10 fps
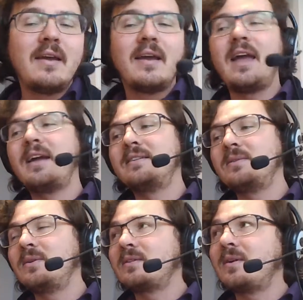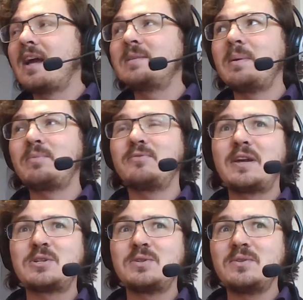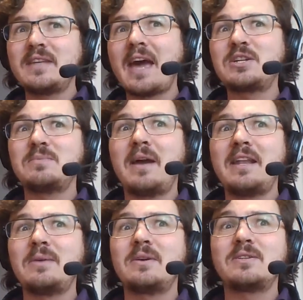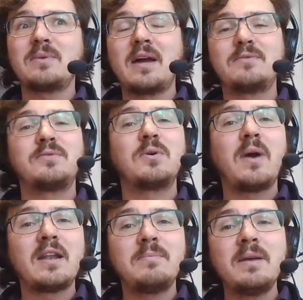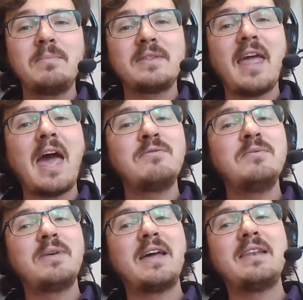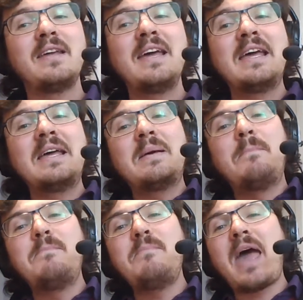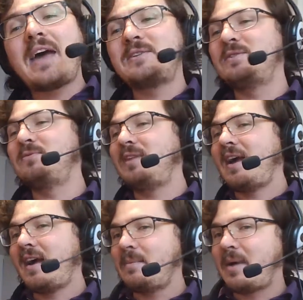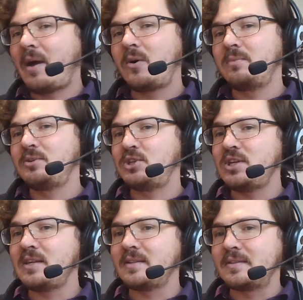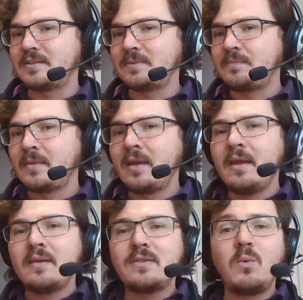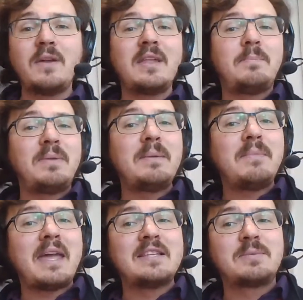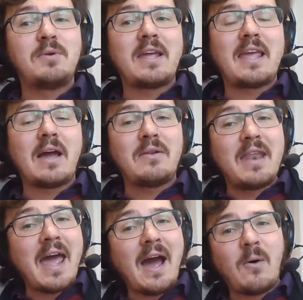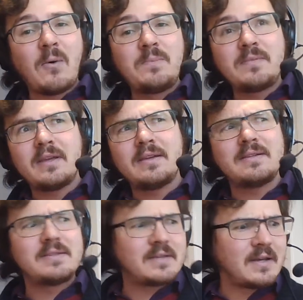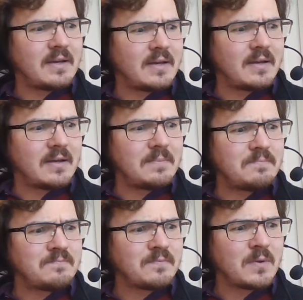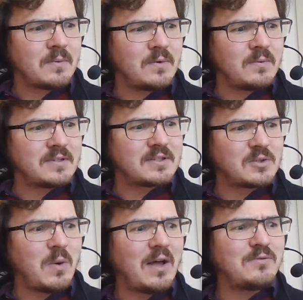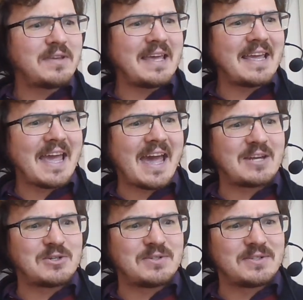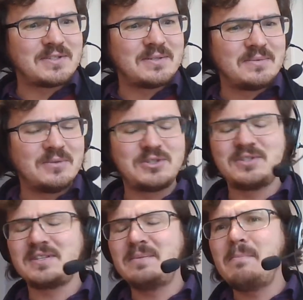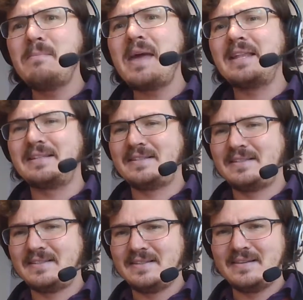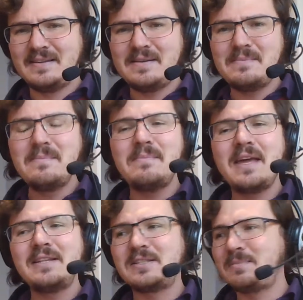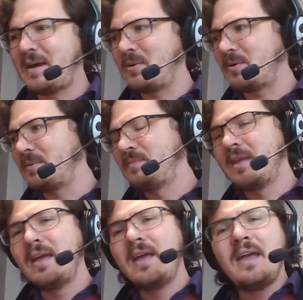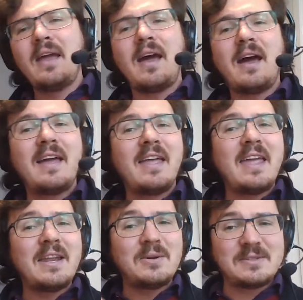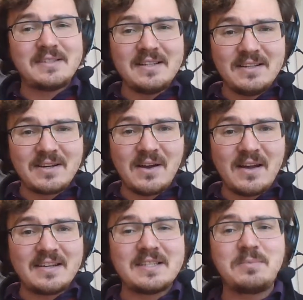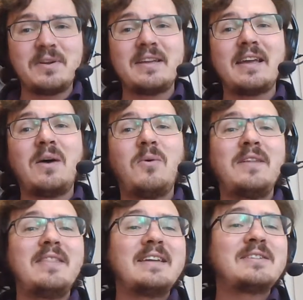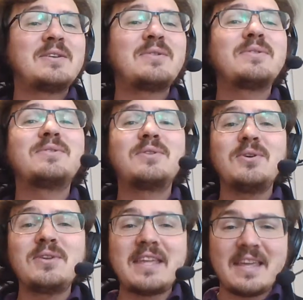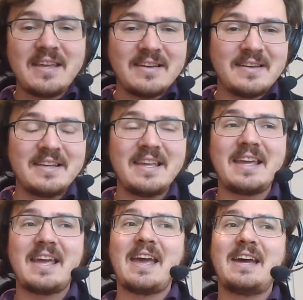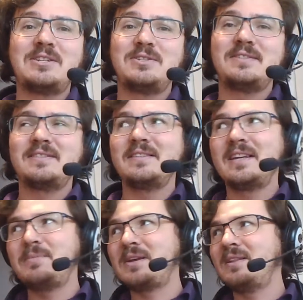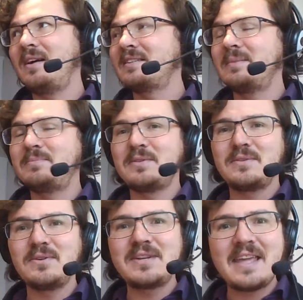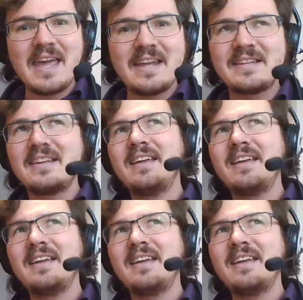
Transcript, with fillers: And look, there has been professional dash mining rigs around for quite a bit, but they haven't been massively high-powered machines. The one that Bitmain's bringing out now is um, what was it, 12 gigahashes, which is immense, immense power. InnoSilicon is bringing out one that's 30 gigahashes and can be clocked up to 38.